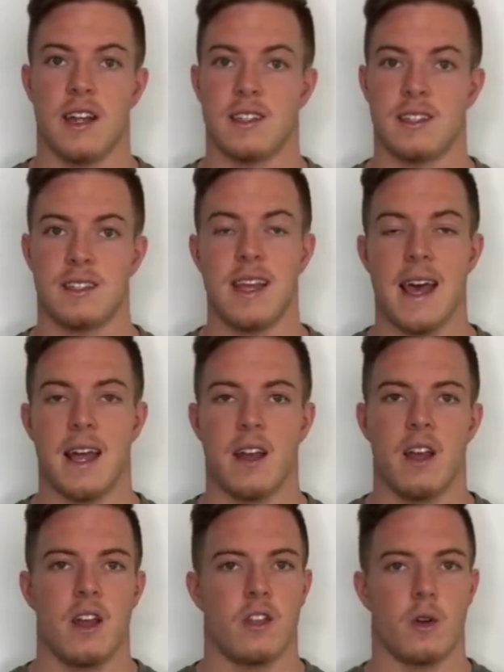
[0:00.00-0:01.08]

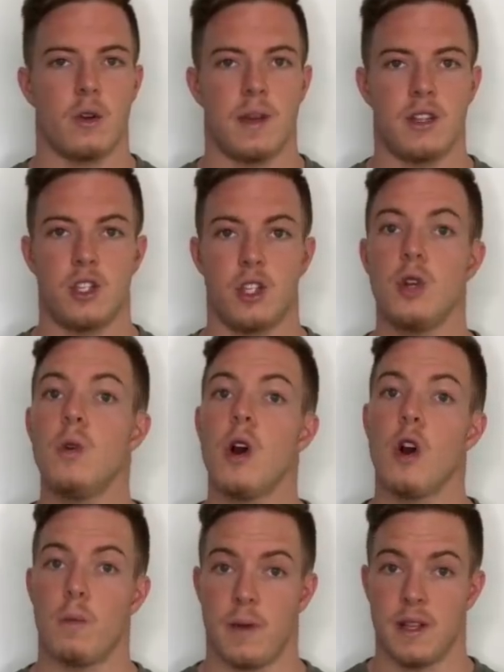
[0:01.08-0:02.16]
Instead, there would be two
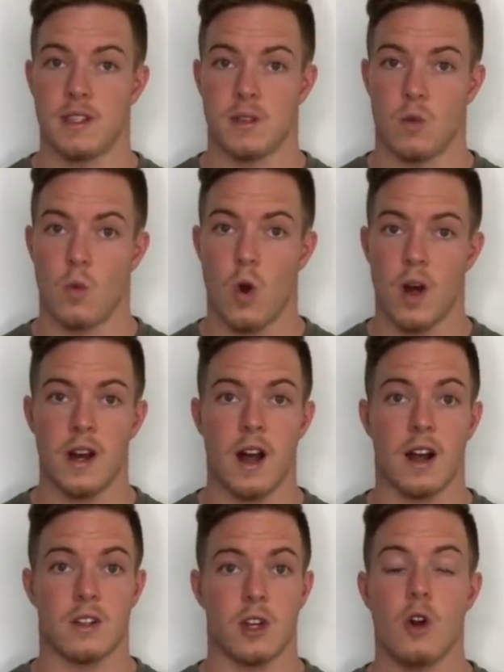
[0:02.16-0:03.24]
opens, one in
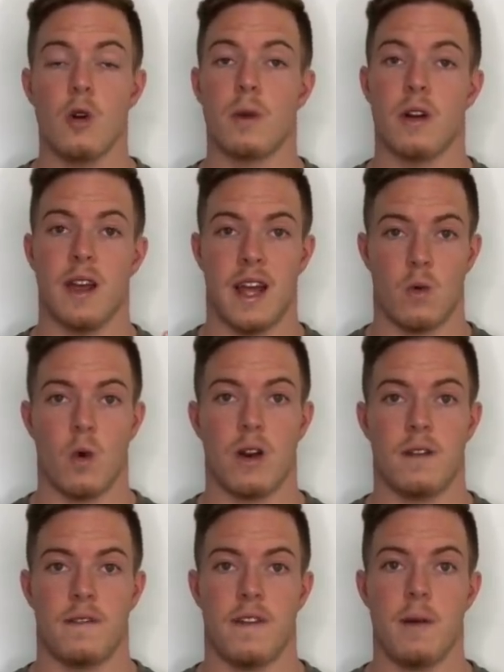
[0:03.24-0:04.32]
October and one
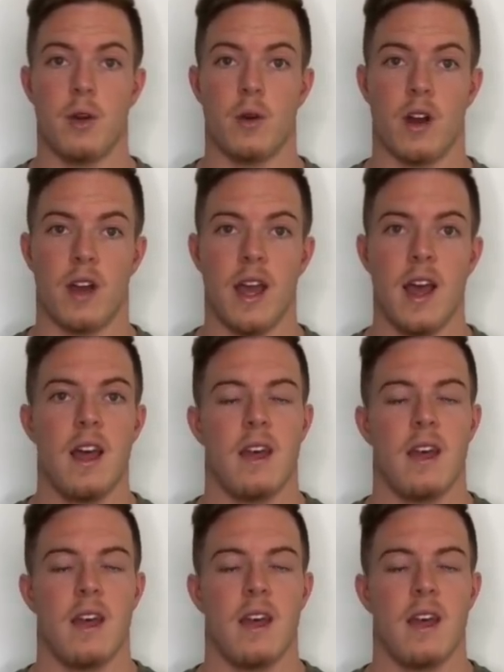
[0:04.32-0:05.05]
in February,